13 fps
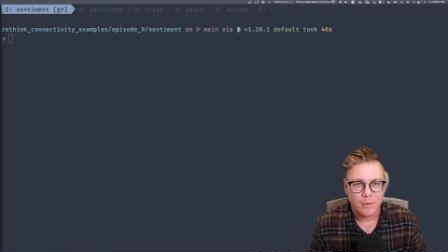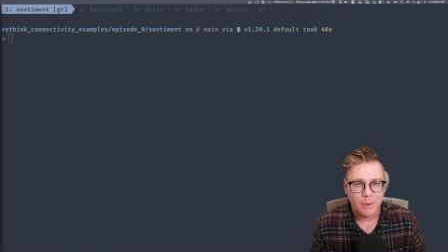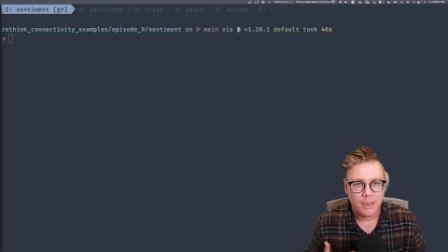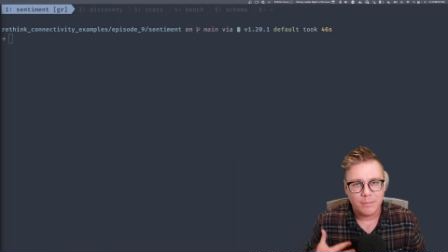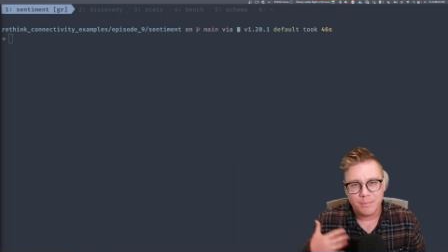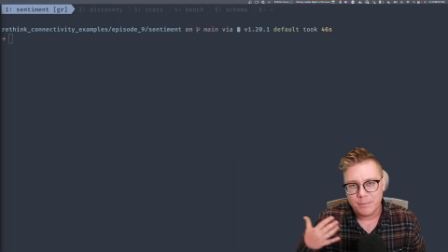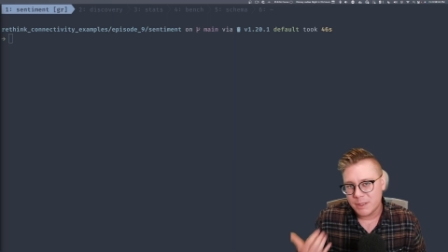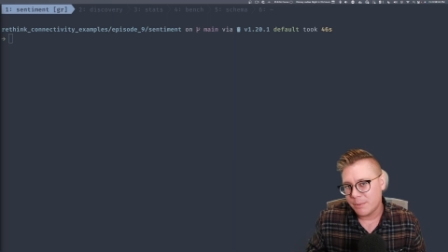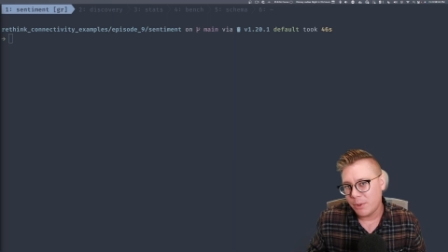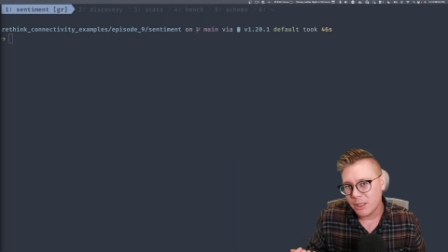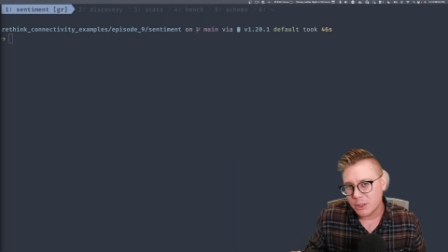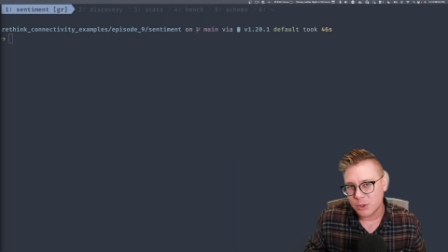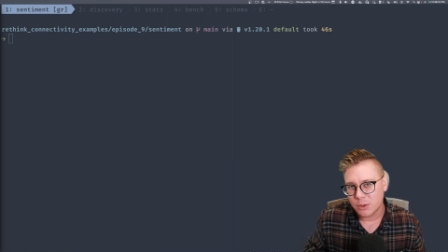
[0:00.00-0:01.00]
Well, to
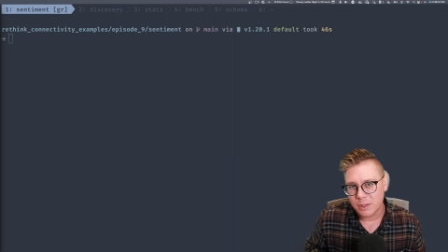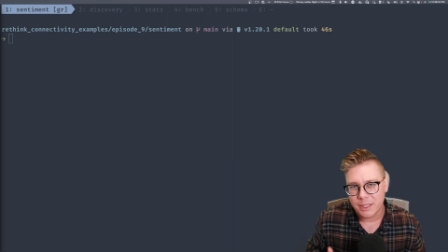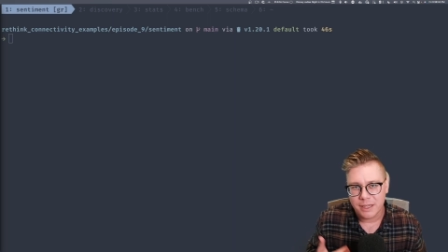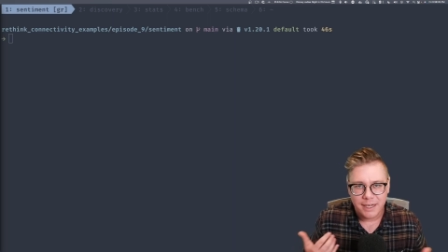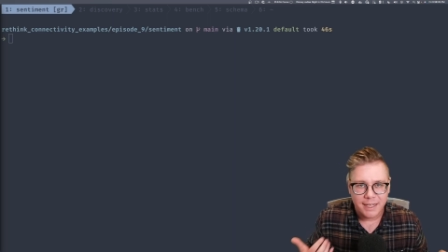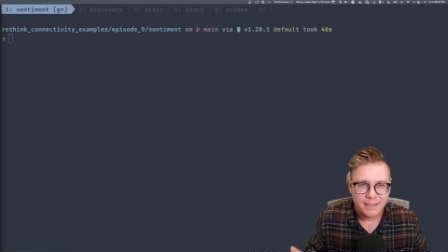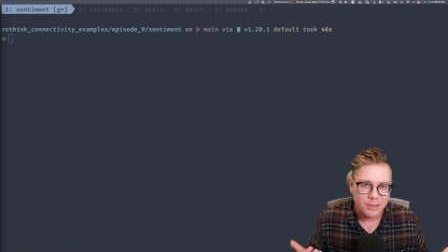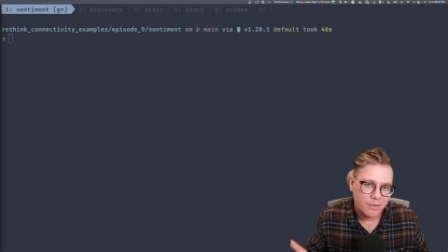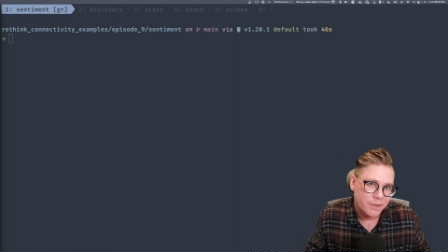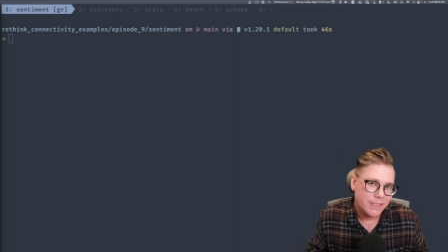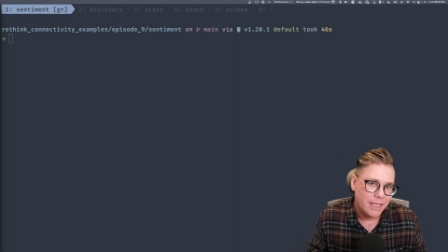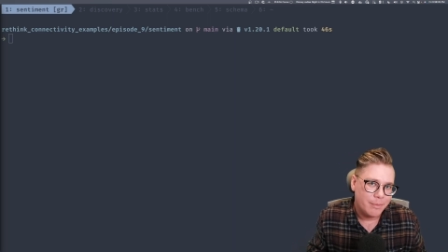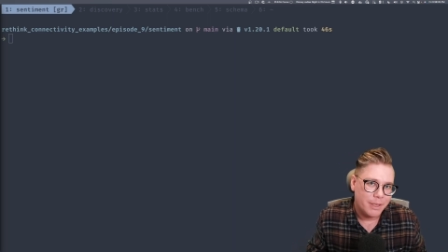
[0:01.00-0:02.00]
put it shortly, the NAT
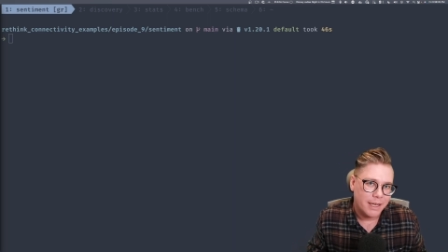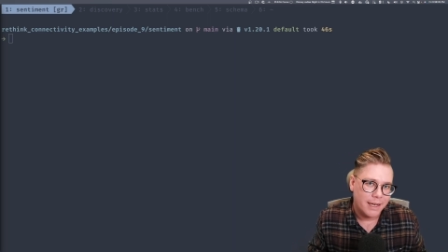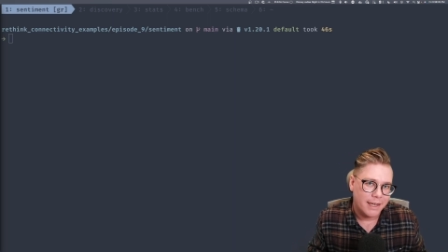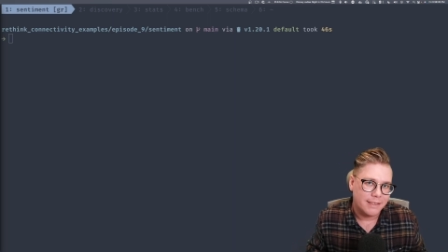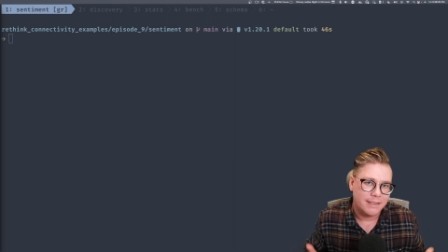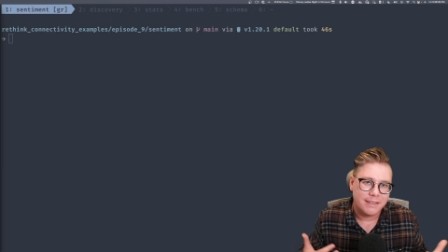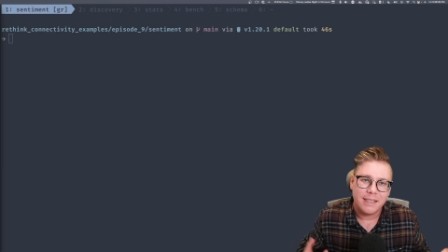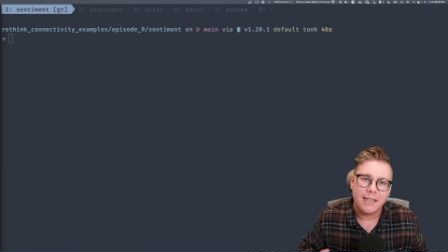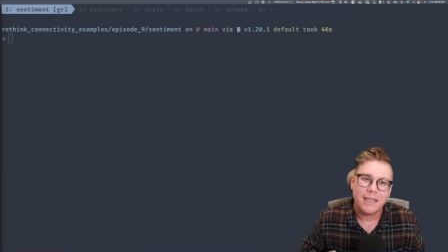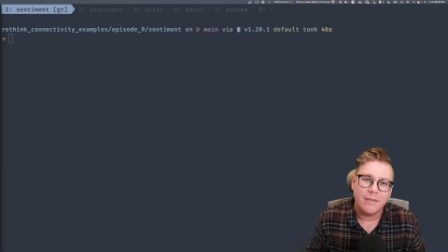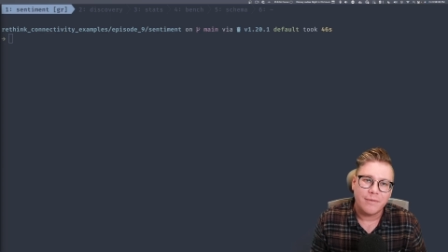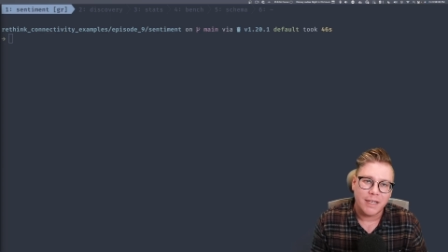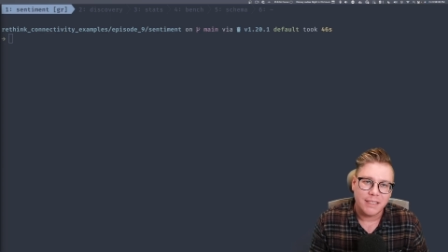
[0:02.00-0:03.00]
Service API is a set of
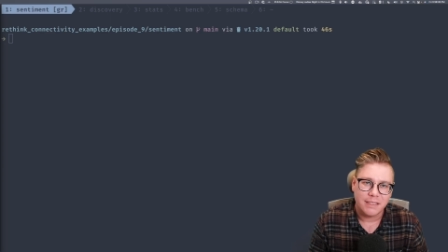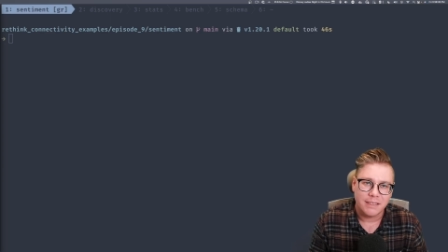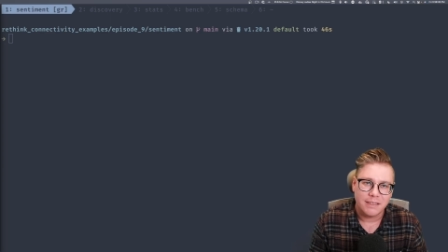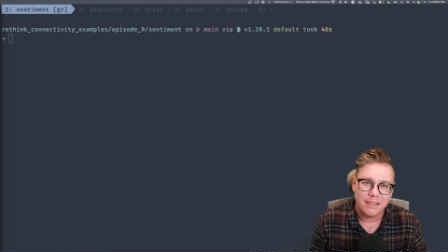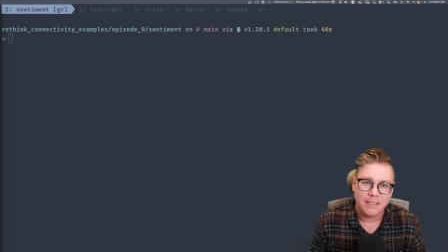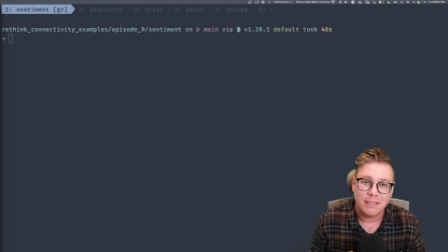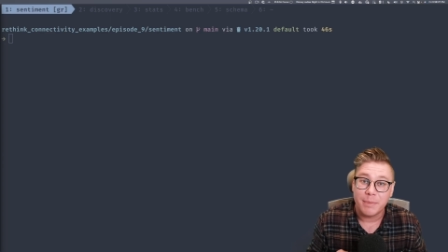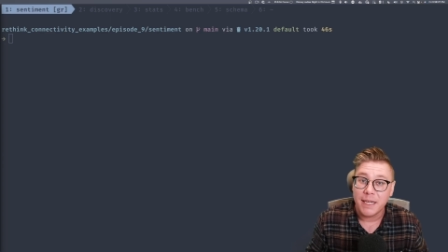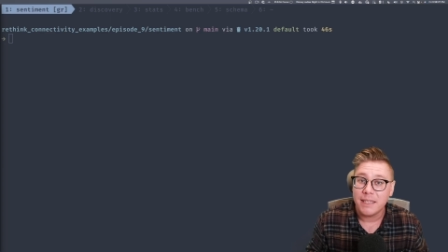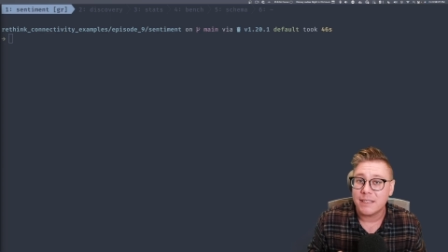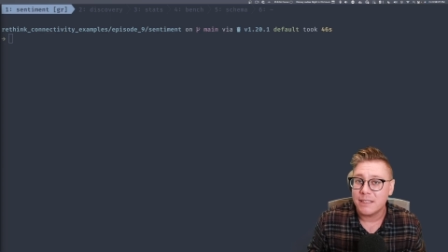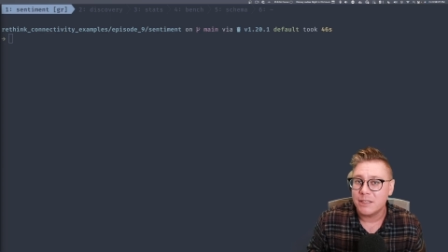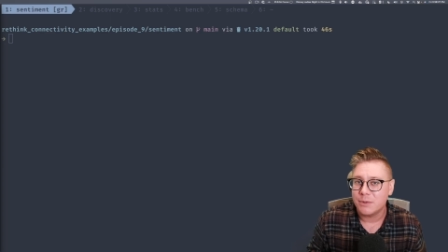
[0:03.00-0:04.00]
conventions that is
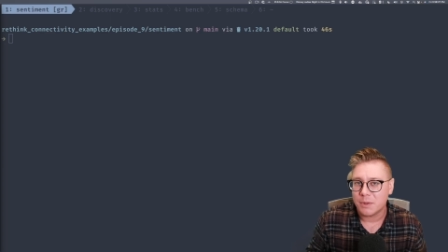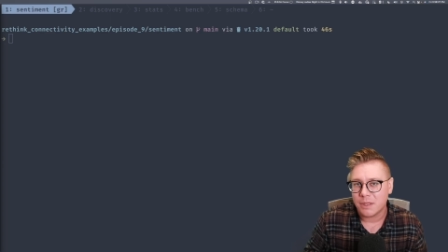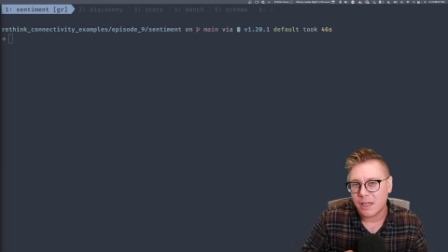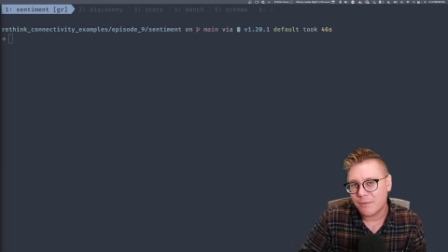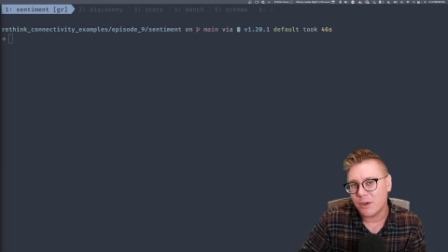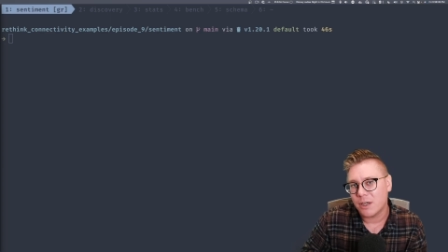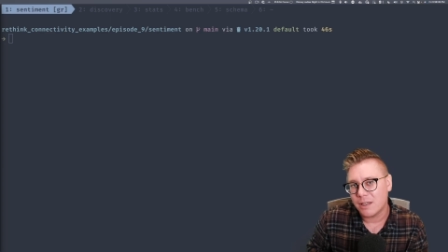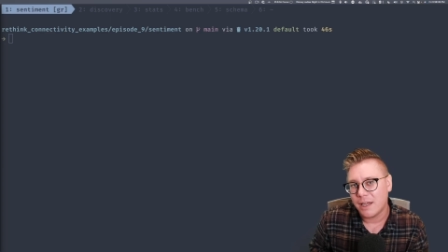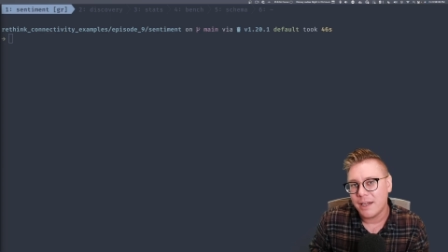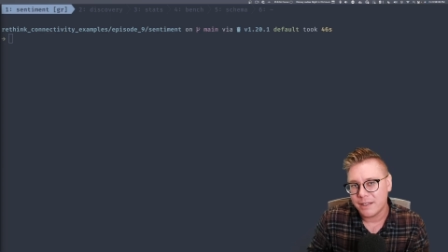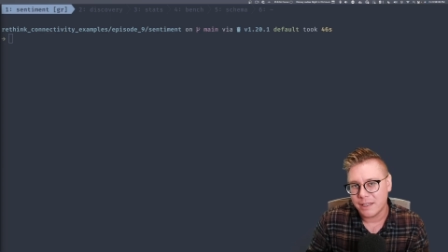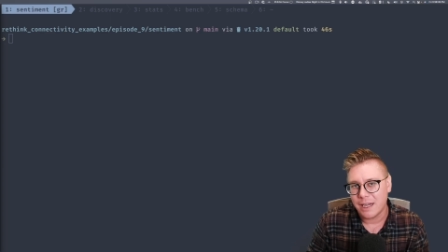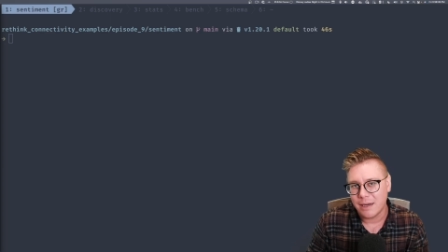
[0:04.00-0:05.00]
baked into a lot of our
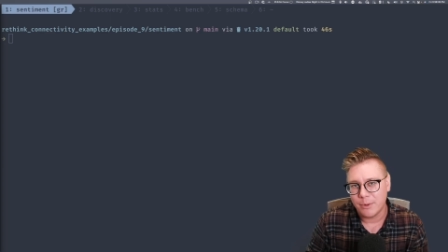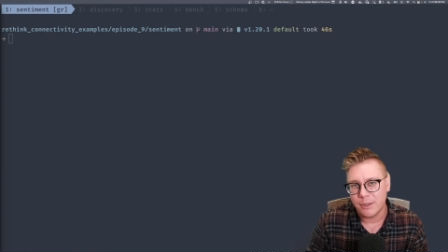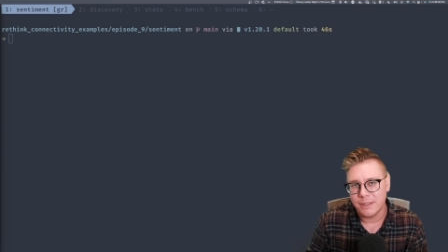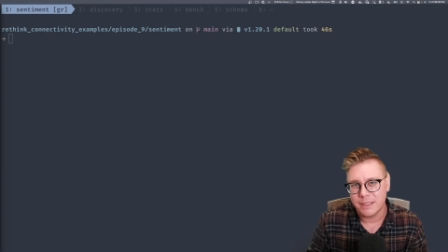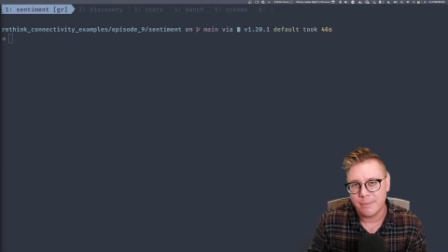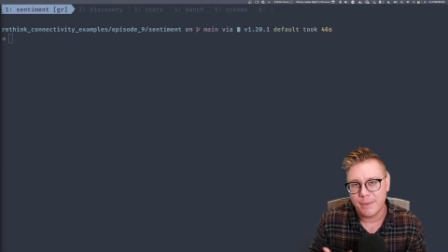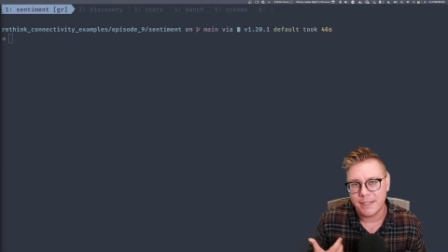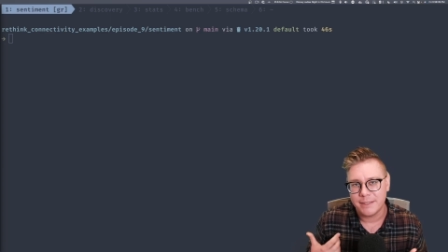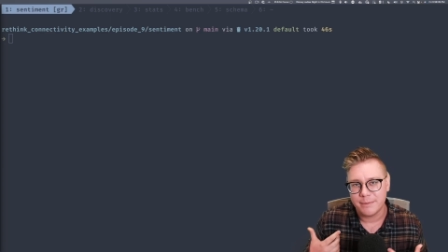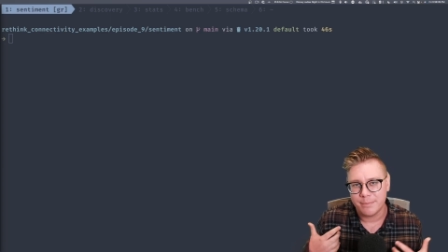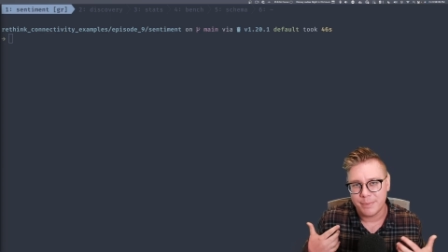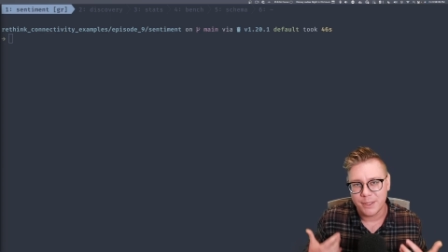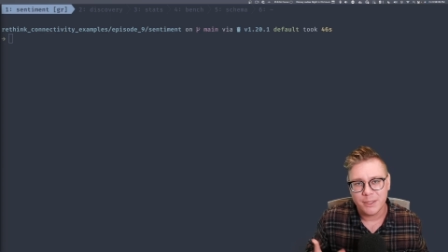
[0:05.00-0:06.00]
client libraries that
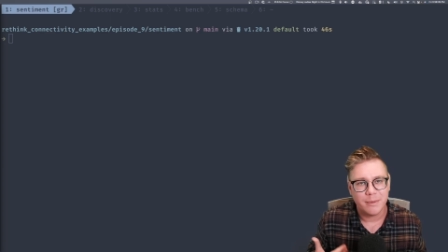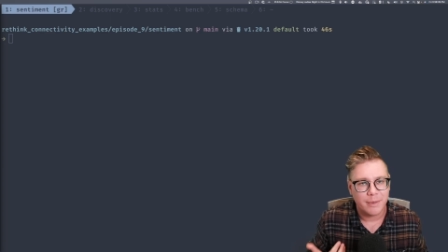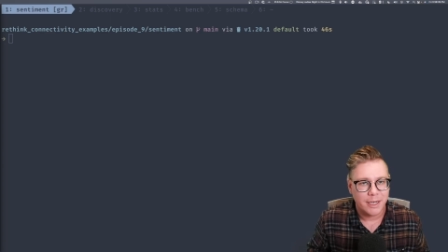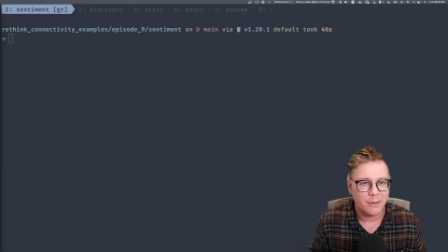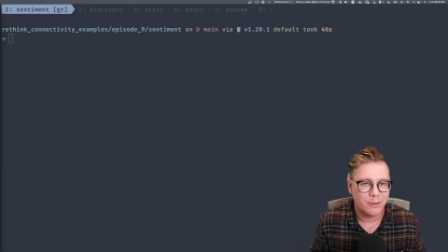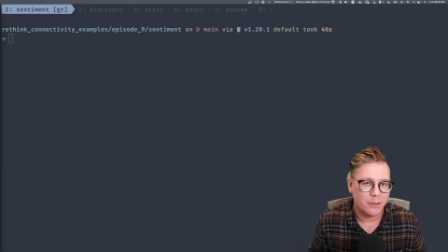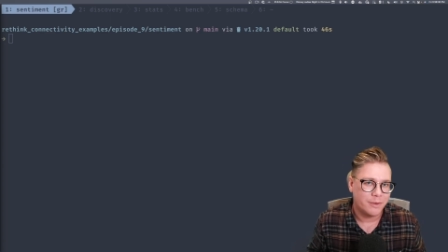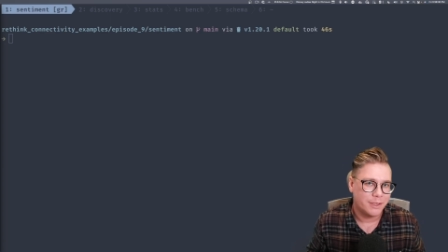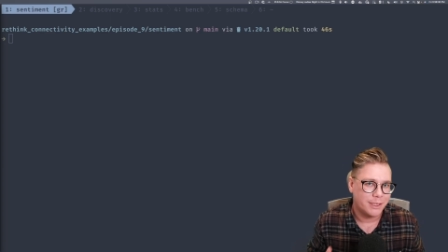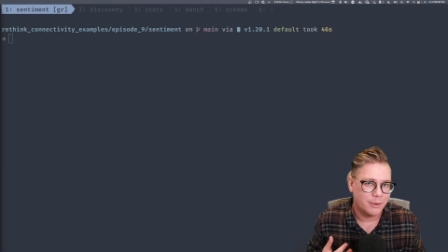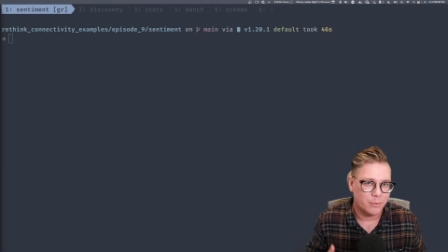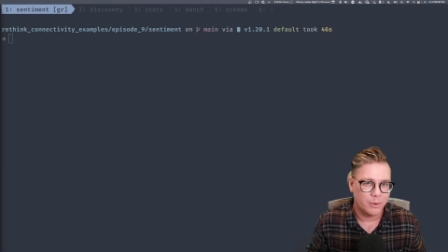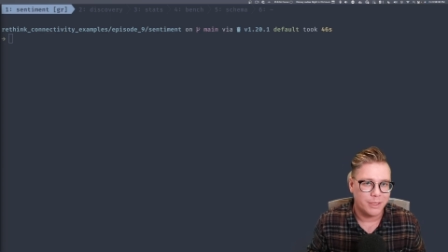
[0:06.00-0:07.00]
makes building
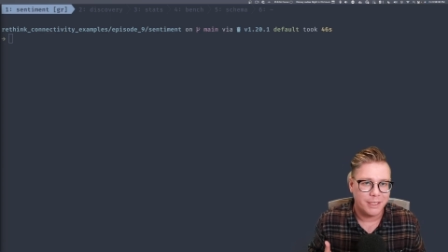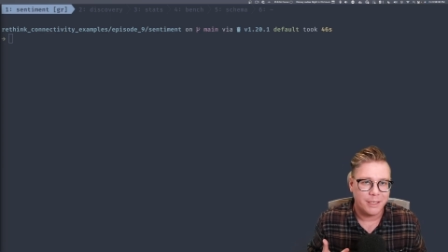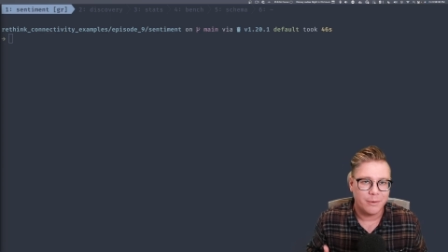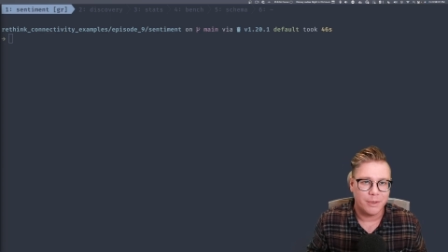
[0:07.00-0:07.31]
microservices really,